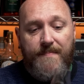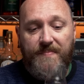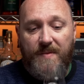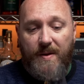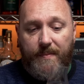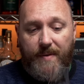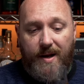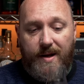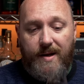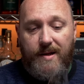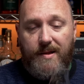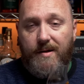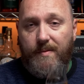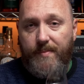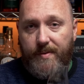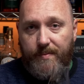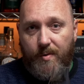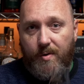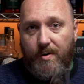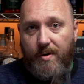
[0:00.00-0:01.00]
I'm getting a little
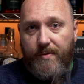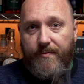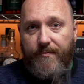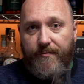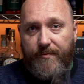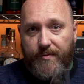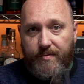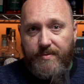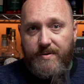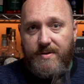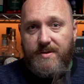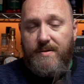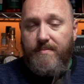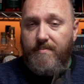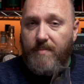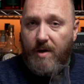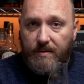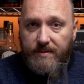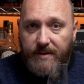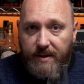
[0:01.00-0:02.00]
bit more of the fruits, the
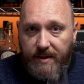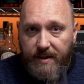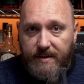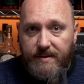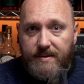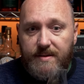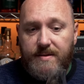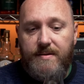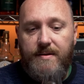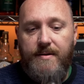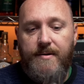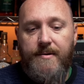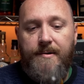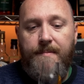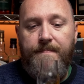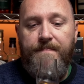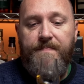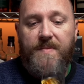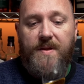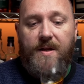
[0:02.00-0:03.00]
maltiness.
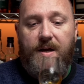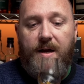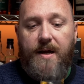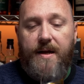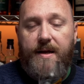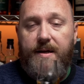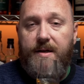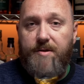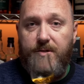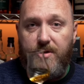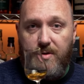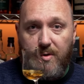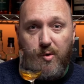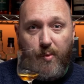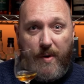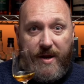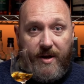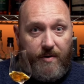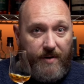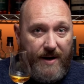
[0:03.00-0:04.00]
It is
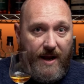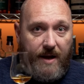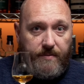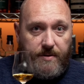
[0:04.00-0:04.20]
sweeter now